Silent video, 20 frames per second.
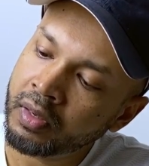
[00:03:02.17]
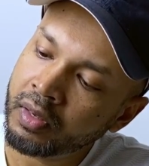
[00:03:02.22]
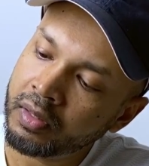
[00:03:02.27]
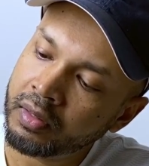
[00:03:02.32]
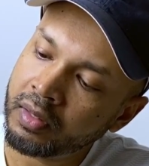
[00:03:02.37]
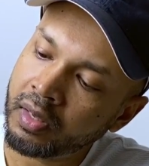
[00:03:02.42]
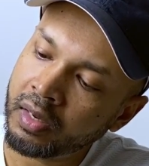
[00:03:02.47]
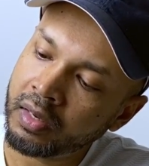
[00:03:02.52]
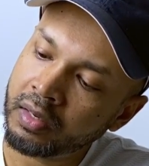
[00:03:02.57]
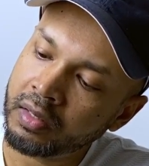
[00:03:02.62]

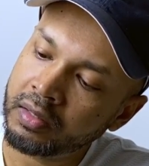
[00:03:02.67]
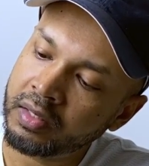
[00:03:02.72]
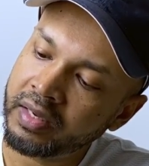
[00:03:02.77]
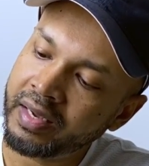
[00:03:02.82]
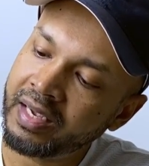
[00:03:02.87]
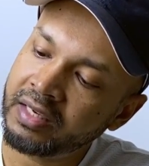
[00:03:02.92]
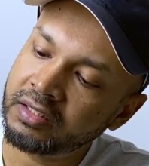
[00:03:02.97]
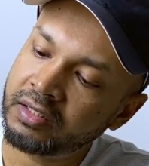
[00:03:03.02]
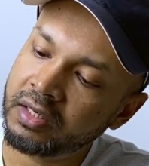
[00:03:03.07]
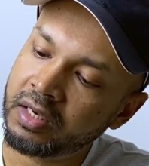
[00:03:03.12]
then the
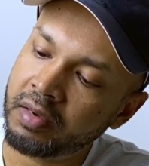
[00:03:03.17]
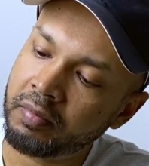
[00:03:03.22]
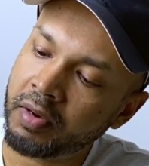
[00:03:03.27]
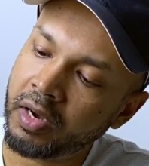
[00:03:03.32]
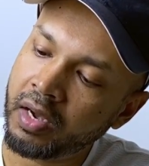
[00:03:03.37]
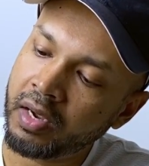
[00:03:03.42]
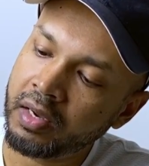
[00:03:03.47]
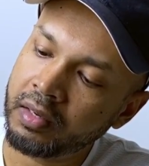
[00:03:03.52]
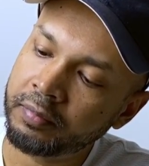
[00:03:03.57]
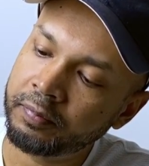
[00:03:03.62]

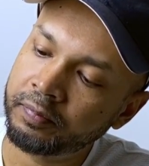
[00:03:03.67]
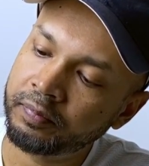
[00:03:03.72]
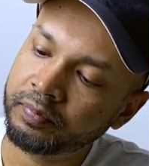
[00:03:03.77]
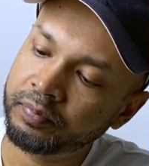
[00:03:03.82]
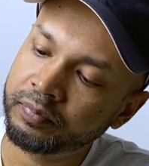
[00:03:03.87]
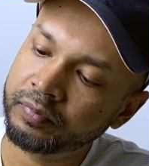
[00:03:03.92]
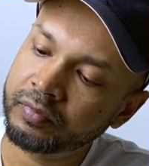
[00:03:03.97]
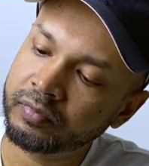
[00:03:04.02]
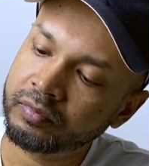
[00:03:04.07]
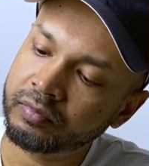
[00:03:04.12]
HDMI,
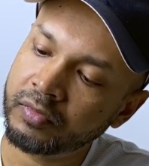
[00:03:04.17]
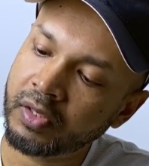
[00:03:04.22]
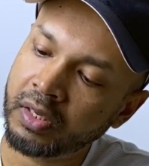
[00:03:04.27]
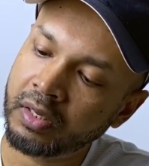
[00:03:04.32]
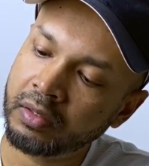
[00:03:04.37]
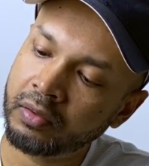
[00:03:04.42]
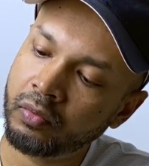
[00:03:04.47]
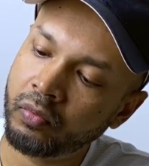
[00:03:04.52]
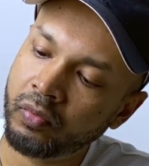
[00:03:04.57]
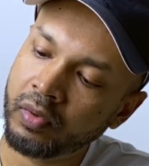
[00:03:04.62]

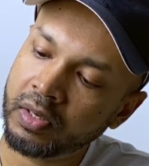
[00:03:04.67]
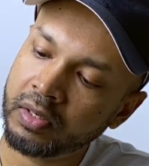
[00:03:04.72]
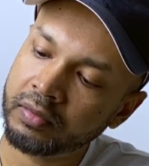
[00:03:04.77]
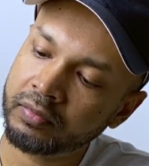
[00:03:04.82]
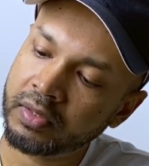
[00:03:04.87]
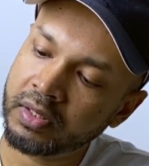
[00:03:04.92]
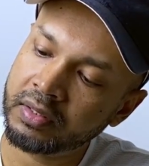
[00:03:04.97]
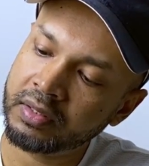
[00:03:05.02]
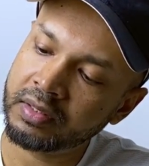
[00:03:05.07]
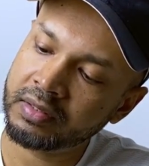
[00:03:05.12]
then one of
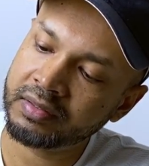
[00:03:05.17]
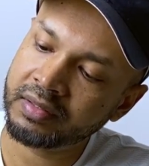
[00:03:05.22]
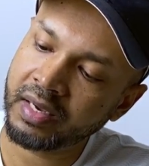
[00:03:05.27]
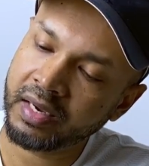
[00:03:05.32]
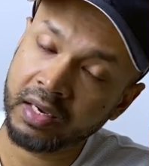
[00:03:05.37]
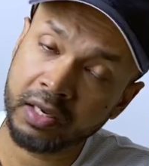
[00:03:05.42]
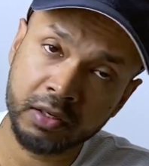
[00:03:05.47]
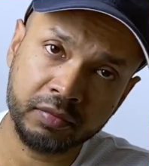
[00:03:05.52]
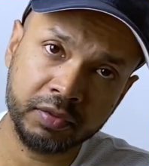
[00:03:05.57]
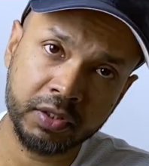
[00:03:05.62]
the
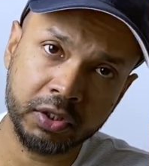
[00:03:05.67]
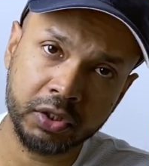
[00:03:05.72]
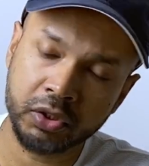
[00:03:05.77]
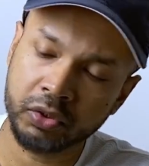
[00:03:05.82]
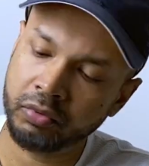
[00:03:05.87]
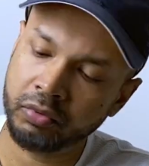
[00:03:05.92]
second of the 2